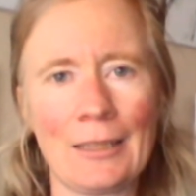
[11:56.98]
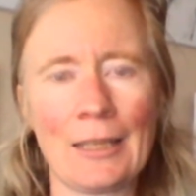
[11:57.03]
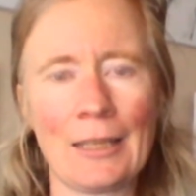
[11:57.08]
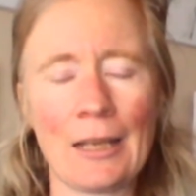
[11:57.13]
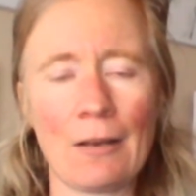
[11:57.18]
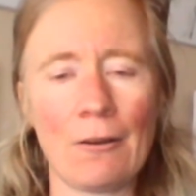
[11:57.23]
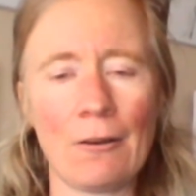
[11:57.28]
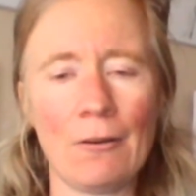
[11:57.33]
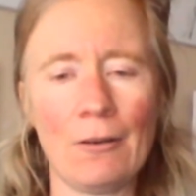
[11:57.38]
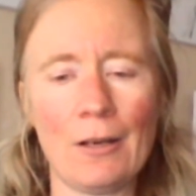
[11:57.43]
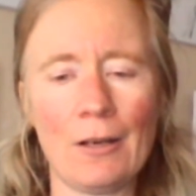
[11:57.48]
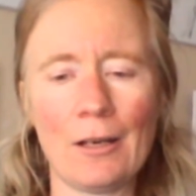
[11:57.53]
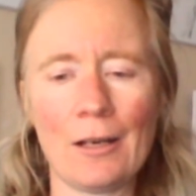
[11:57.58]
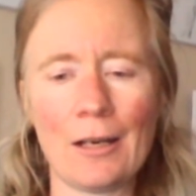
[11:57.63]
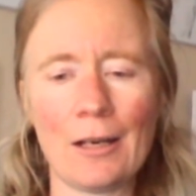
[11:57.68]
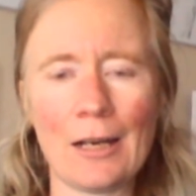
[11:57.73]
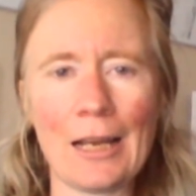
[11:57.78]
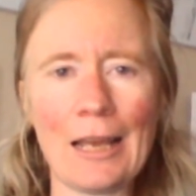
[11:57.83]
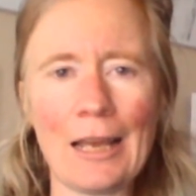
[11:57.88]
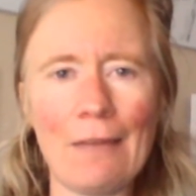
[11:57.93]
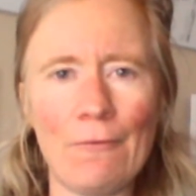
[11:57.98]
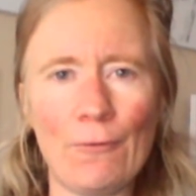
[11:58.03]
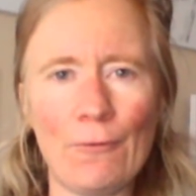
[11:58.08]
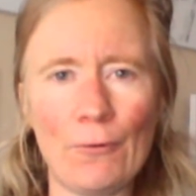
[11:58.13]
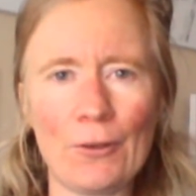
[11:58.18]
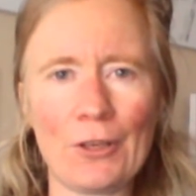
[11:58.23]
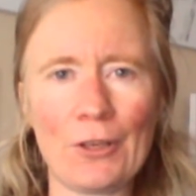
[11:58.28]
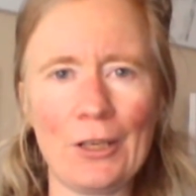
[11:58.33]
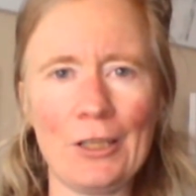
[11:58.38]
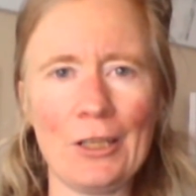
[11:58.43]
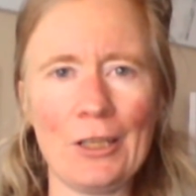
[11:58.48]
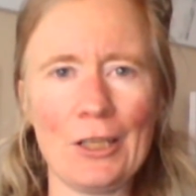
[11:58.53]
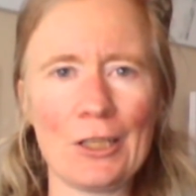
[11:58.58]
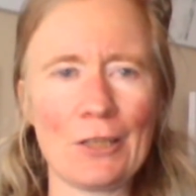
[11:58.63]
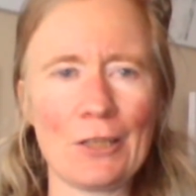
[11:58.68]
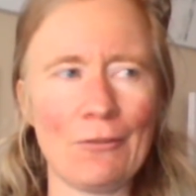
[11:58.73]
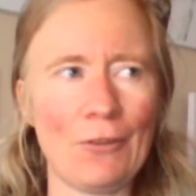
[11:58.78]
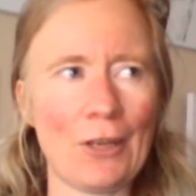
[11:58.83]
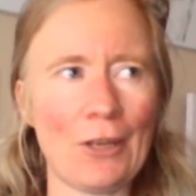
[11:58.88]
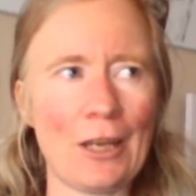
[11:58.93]
Now, I had 14
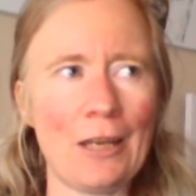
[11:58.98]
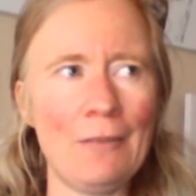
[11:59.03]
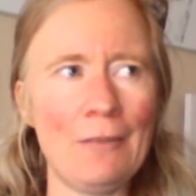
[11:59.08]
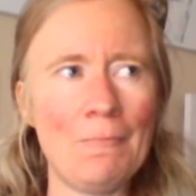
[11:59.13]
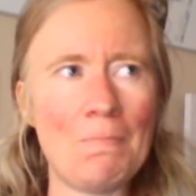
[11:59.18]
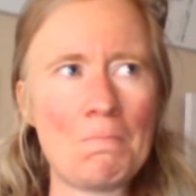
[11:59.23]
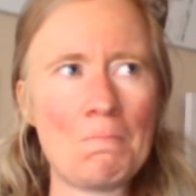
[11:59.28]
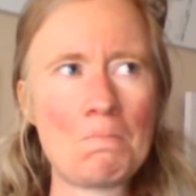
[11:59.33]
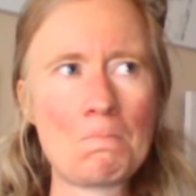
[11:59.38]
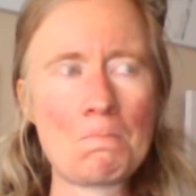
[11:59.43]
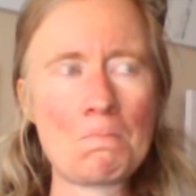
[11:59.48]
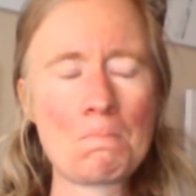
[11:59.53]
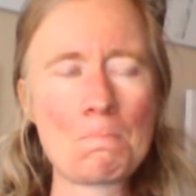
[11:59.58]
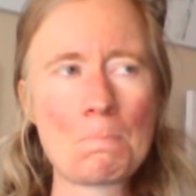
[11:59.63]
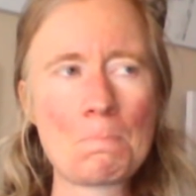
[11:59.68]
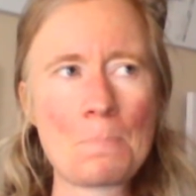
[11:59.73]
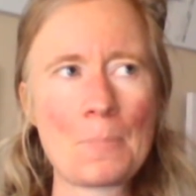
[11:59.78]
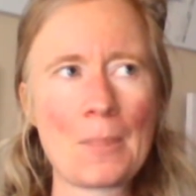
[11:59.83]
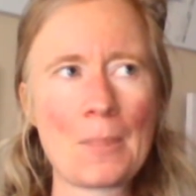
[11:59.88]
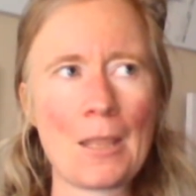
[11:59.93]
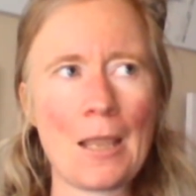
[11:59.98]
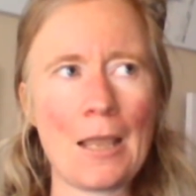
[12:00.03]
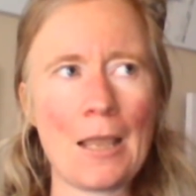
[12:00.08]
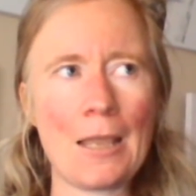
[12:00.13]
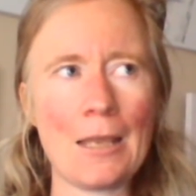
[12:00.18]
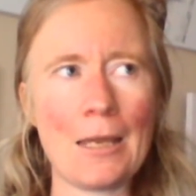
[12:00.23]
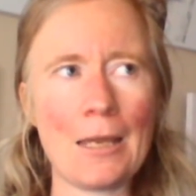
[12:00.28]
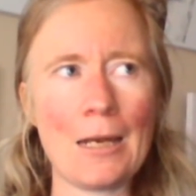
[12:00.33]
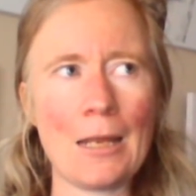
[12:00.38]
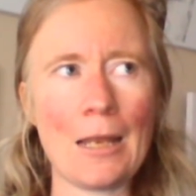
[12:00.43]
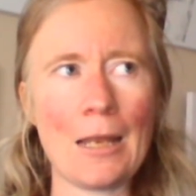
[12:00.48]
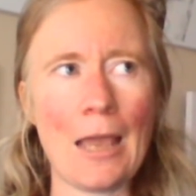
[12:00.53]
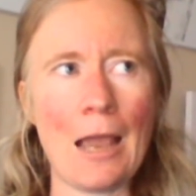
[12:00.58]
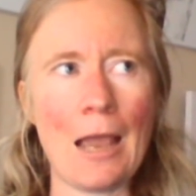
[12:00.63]
years of that, in and